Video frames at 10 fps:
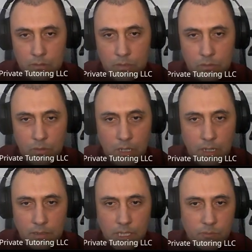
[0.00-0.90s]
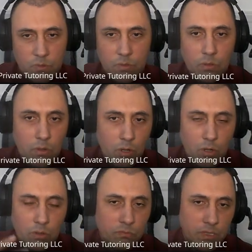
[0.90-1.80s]
It took a lot of time to go
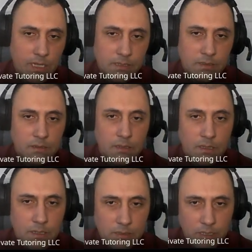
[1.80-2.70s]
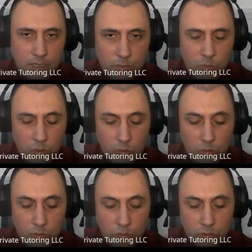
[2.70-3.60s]
home yesterday. Ella se
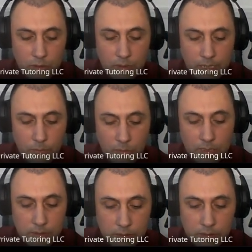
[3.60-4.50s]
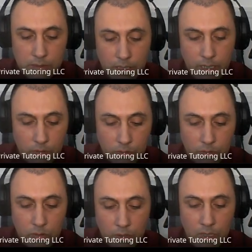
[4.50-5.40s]
demoró demasiado
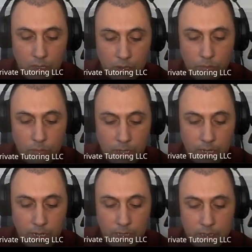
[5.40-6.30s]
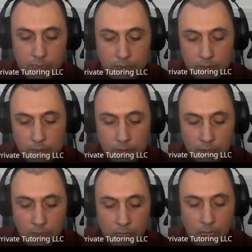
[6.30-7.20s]
para ir
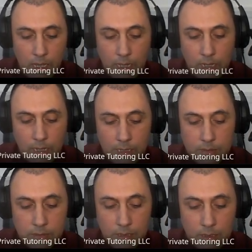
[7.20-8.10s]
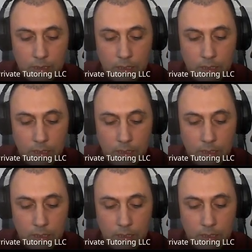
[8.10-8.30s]
a casa